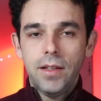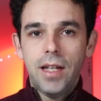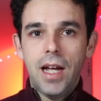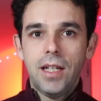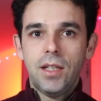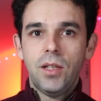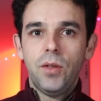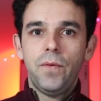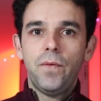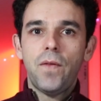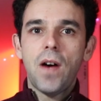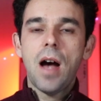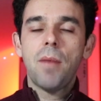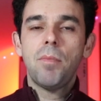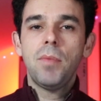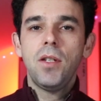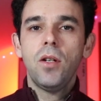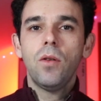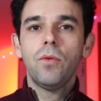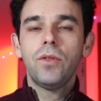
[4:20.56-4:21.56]
That's
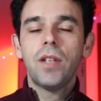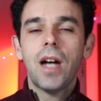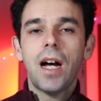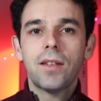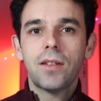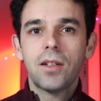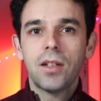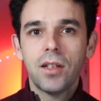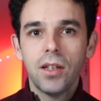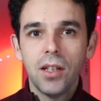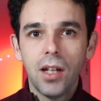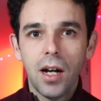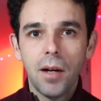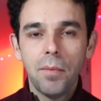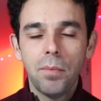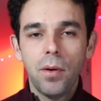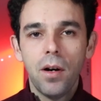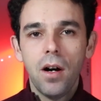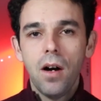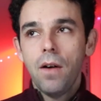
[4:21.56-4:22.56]

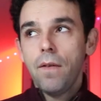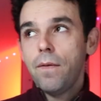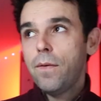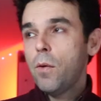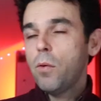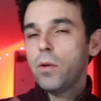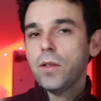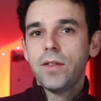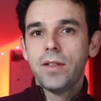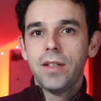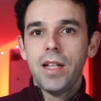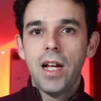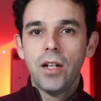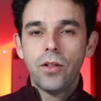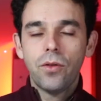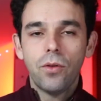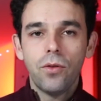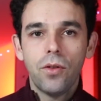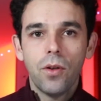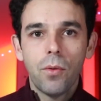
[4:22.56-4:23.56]

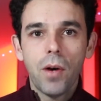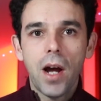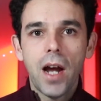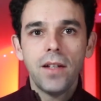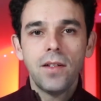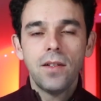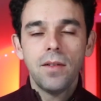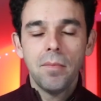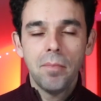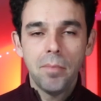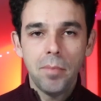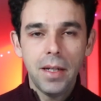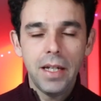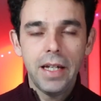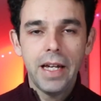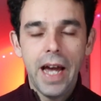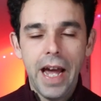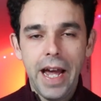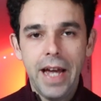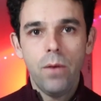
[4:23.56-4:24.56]

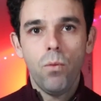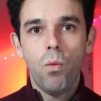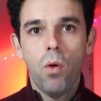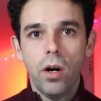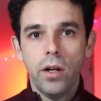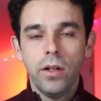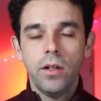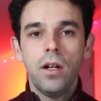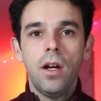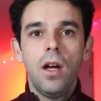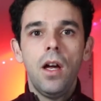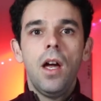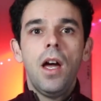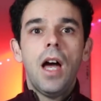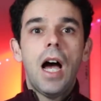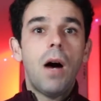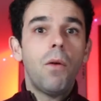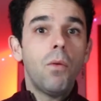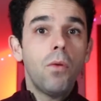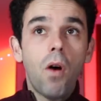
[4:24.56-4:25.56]
fabio.club/BA1.
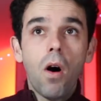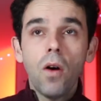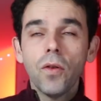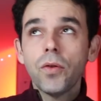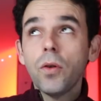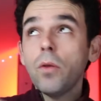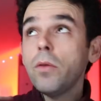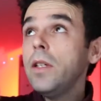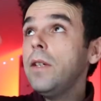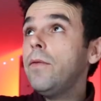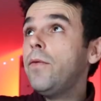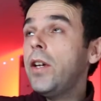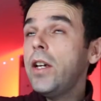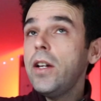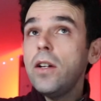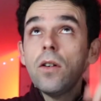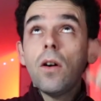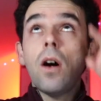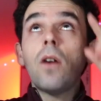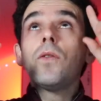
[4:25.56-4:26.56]
I will also leave
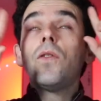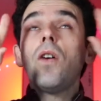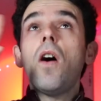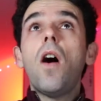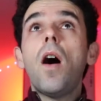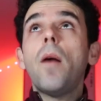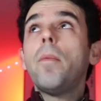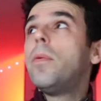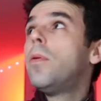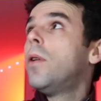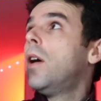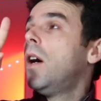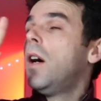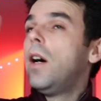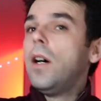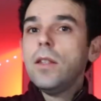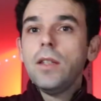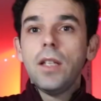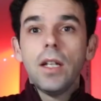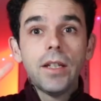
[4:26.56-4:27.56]
here on top
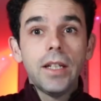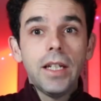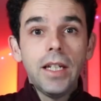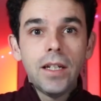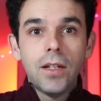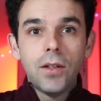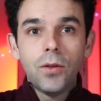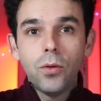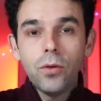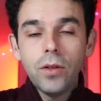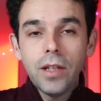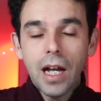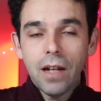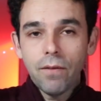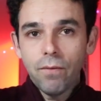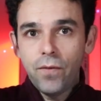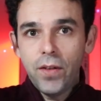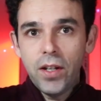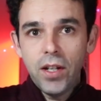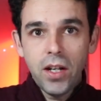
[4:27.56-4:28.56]
the link to
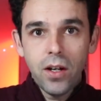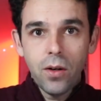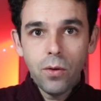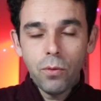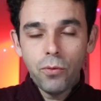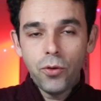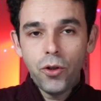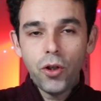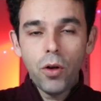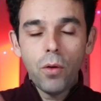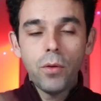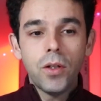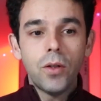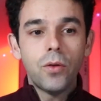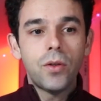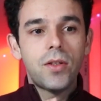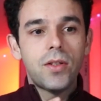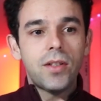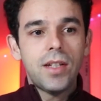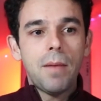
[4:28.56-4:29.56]
that video showing
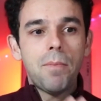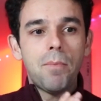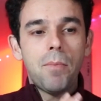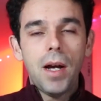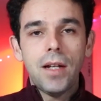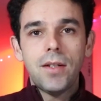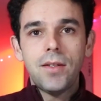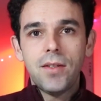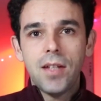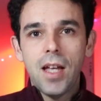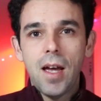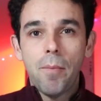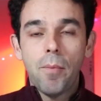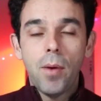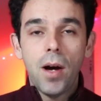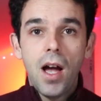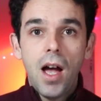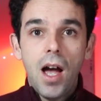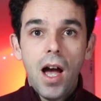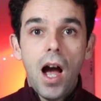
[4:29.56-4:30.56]
you step by
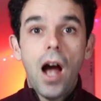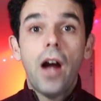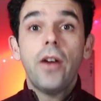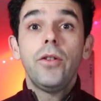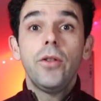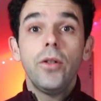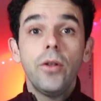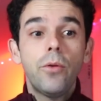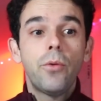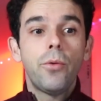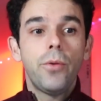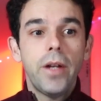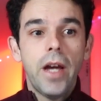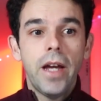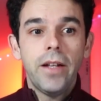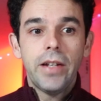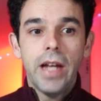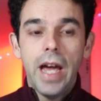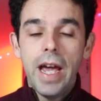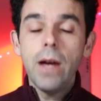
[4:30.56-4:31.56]
step how you
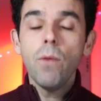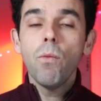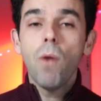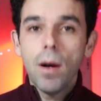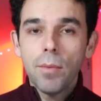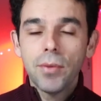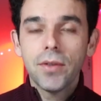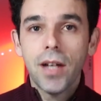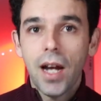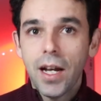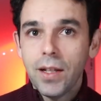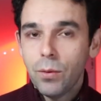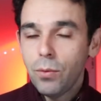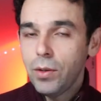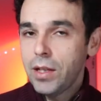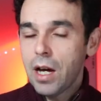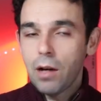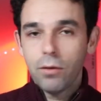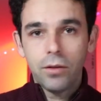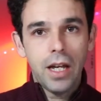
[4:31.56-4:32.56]
create a website
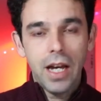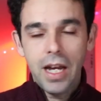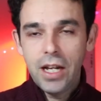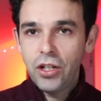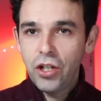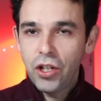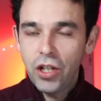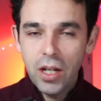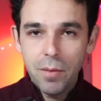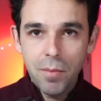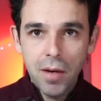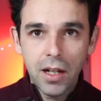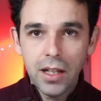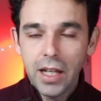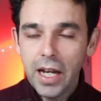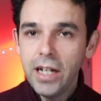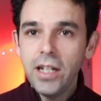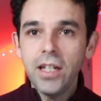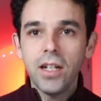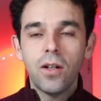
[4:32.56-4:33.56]
without
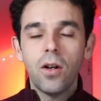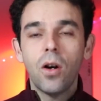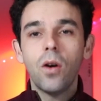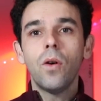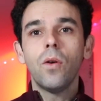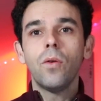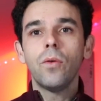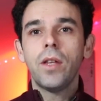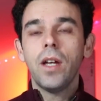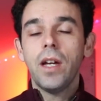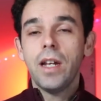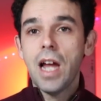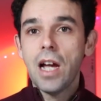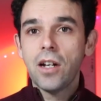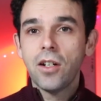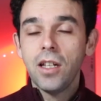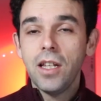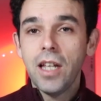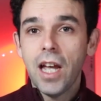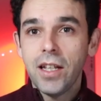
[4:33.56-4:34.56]
HTML, any code. And
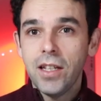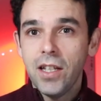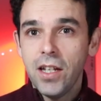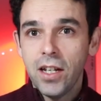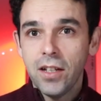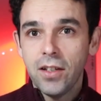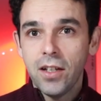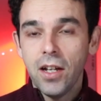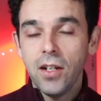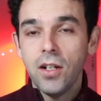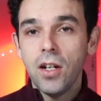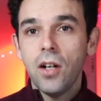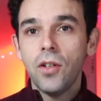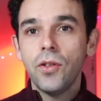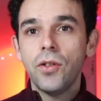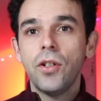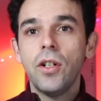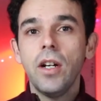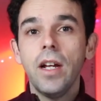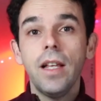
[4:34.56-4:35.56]
actually I did it in
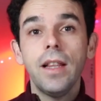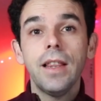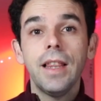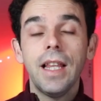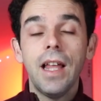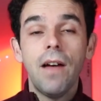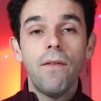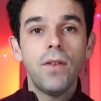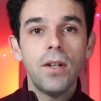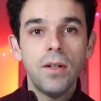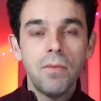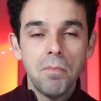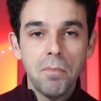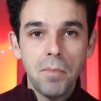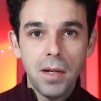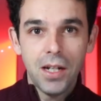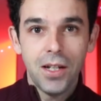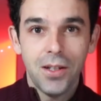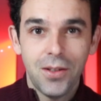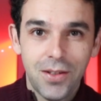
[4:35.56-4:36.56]
under 11
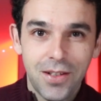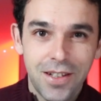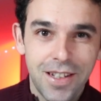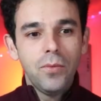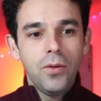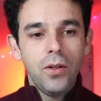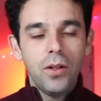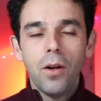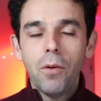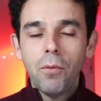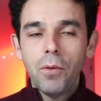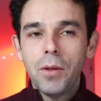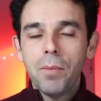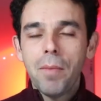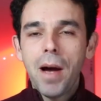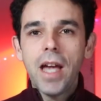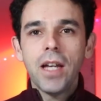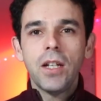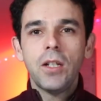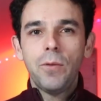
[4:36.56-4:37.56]
minutes. You know, with
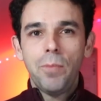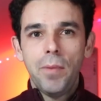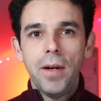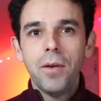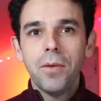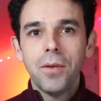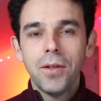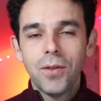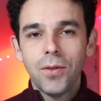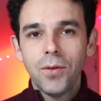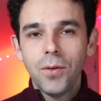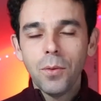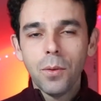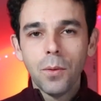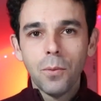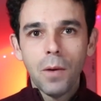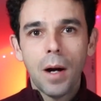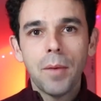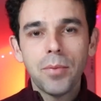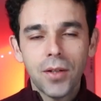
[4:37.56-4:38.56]
my experience
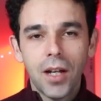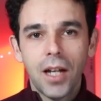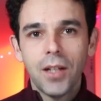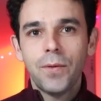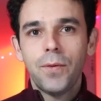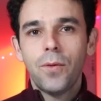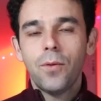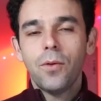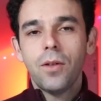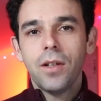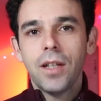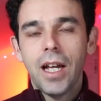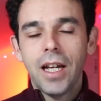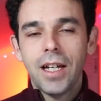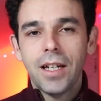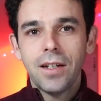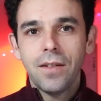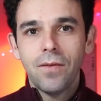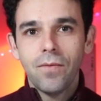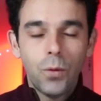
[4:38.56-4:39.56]
doing websites for
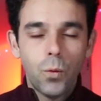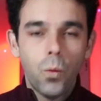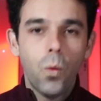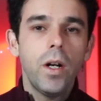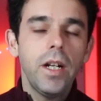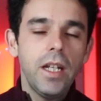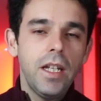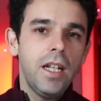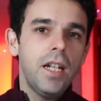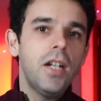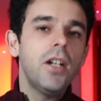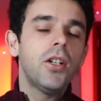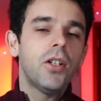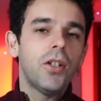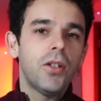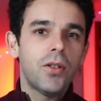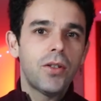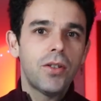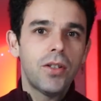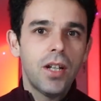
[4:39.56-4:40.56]
like 20
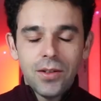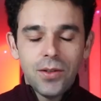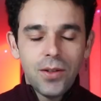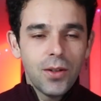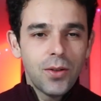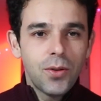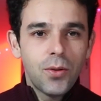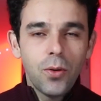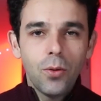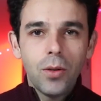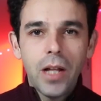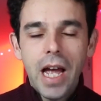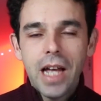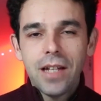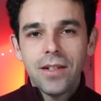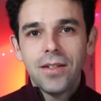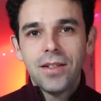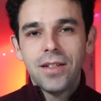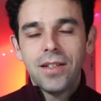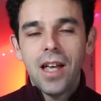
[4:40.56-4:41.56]
years, this tool
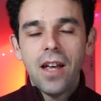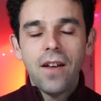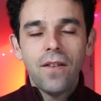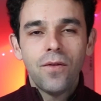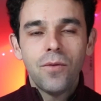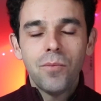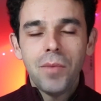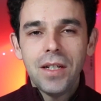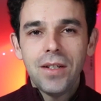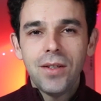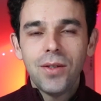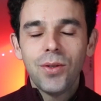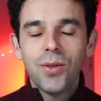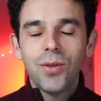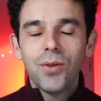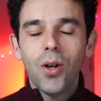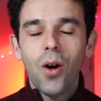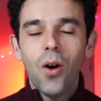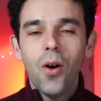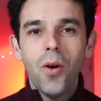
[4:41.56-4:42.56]
has saved me
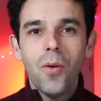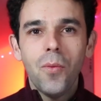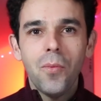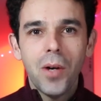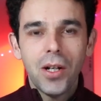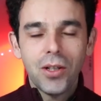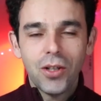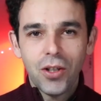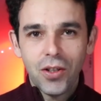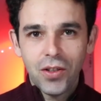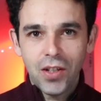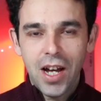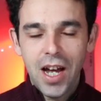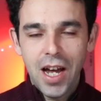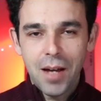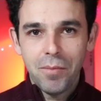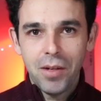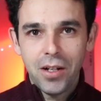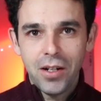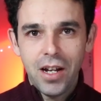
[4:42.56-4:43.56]
so much
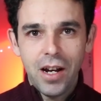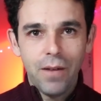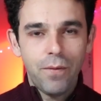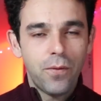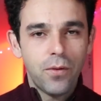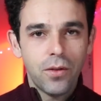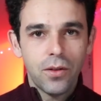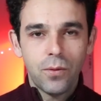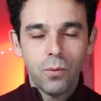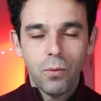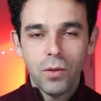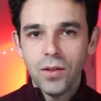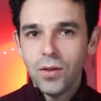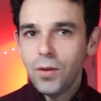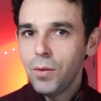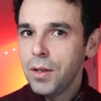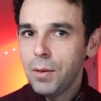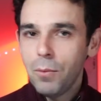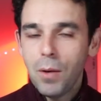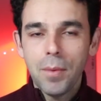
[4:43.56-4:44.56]
time and effort when
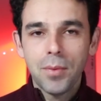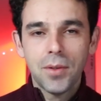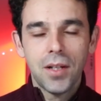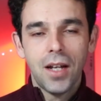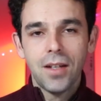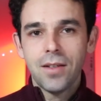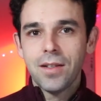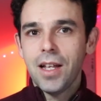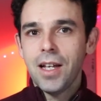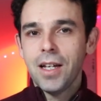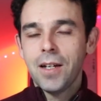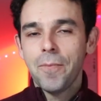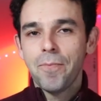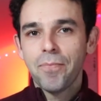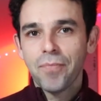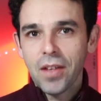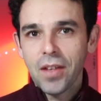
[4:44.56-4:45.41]
doing websites. Like